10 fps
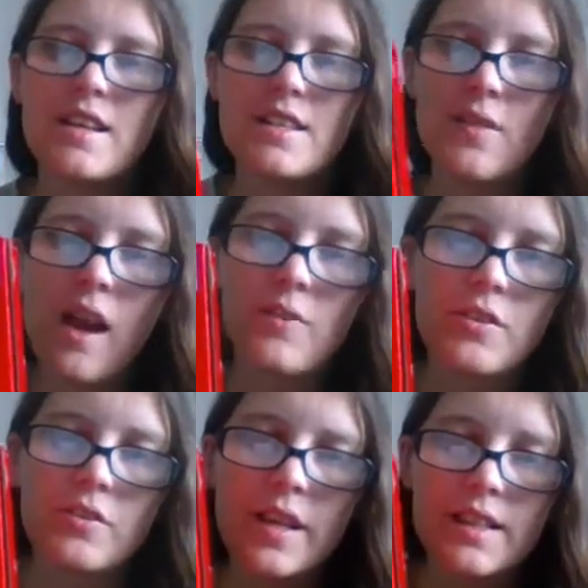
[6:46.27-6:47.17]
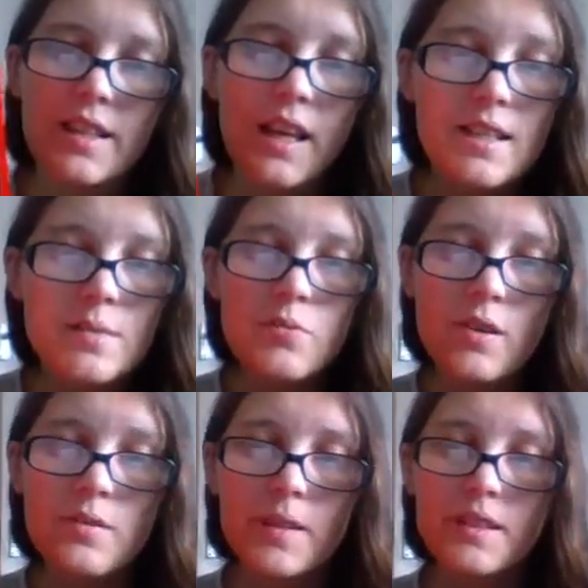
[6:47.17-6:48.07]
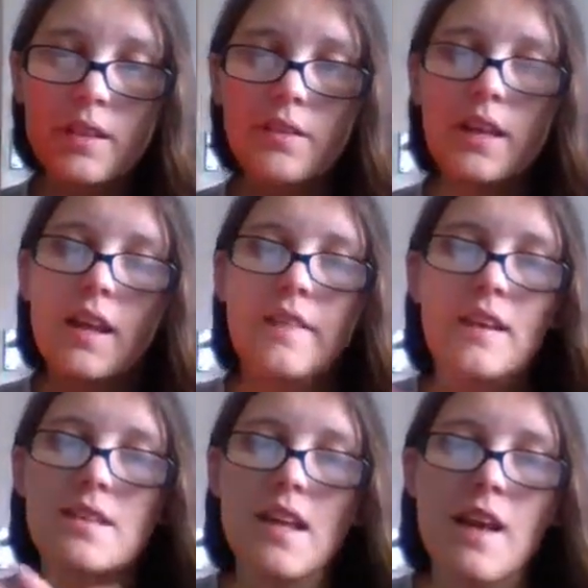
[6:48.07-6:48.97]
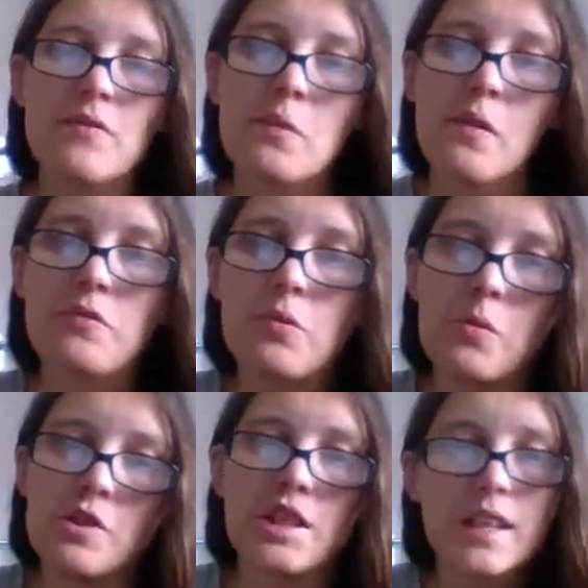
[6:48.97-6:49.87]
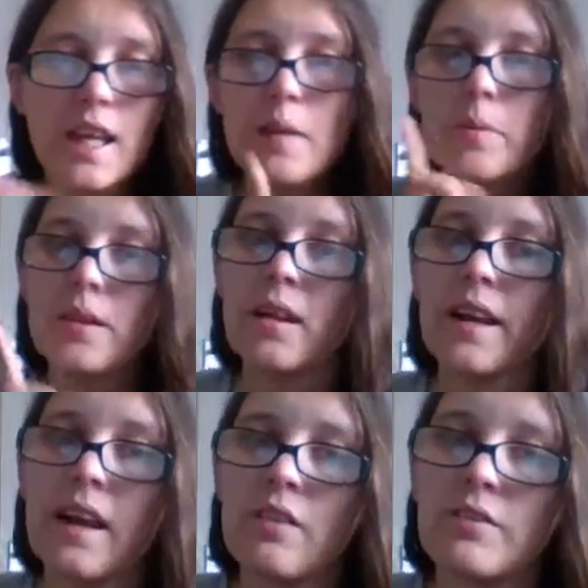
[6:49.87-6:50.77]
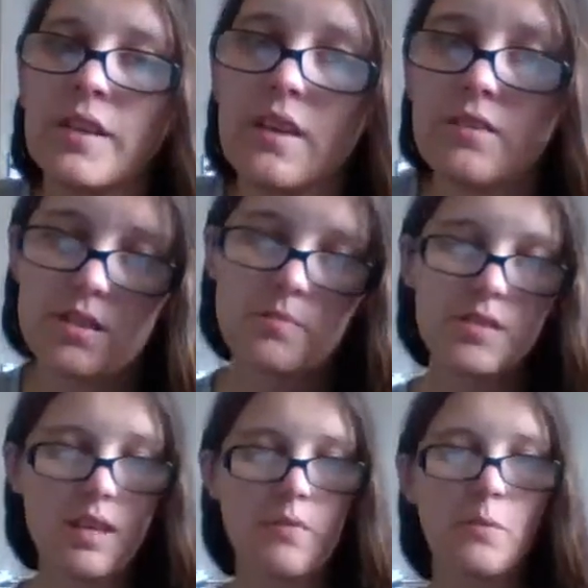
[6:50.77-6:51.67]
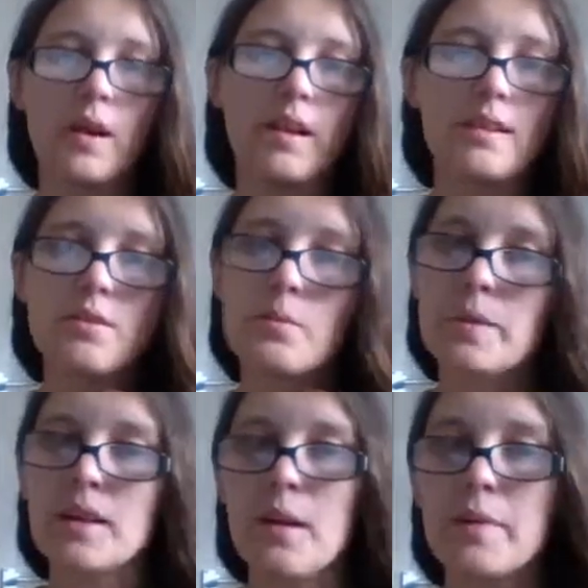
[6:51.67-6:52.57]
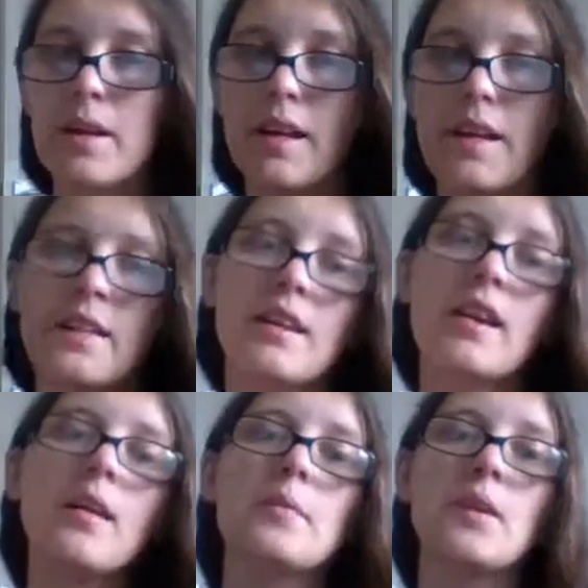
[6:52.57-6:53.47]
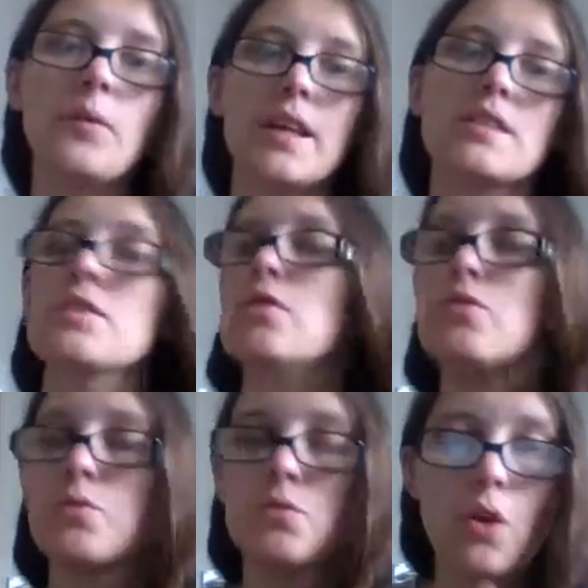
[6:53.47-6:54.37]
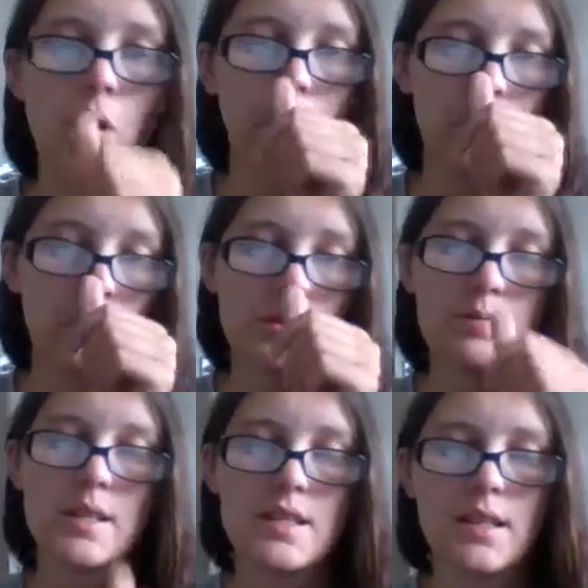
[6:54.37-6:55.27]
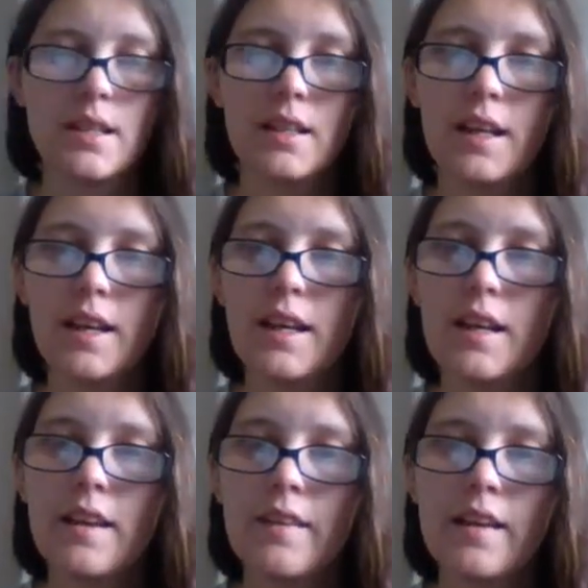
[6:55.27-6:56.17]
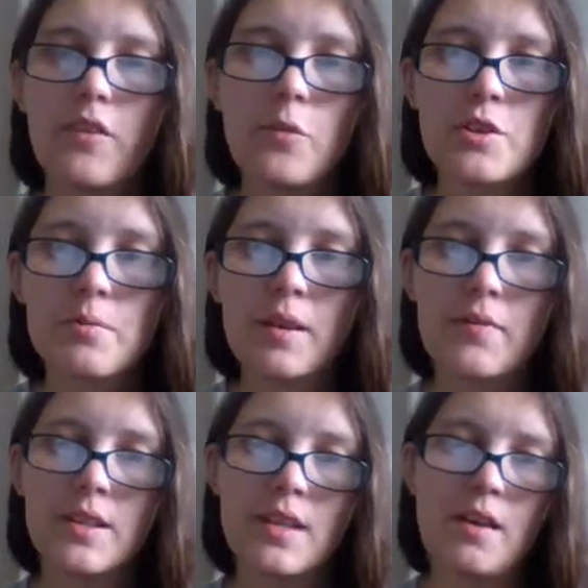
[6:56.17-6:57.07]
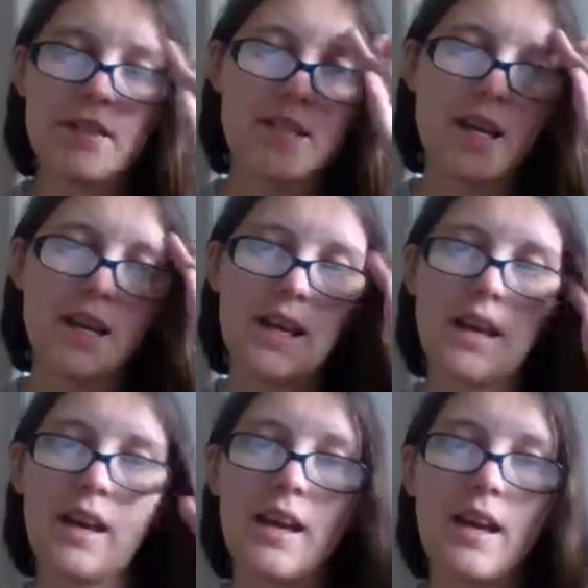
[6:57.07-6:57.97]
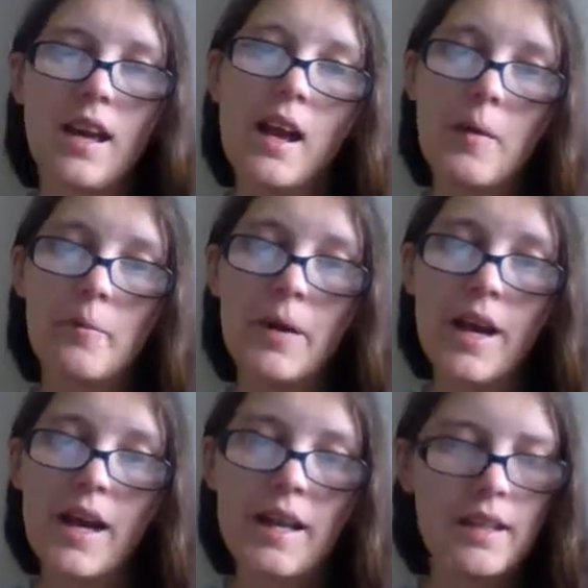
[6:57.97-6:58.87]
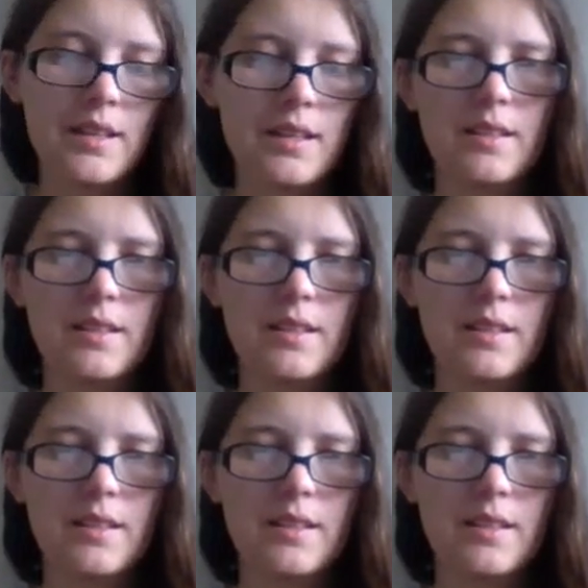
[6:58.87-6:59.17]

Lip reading: So if you haven't already, like, subscribe to my channel. Thank you to everyone for watching. Keep an eye out for that Christmas giveaway, because it will be coming in the coming weeks and you do not want to miss it. Thanks for watching my videos. Take care. Bye.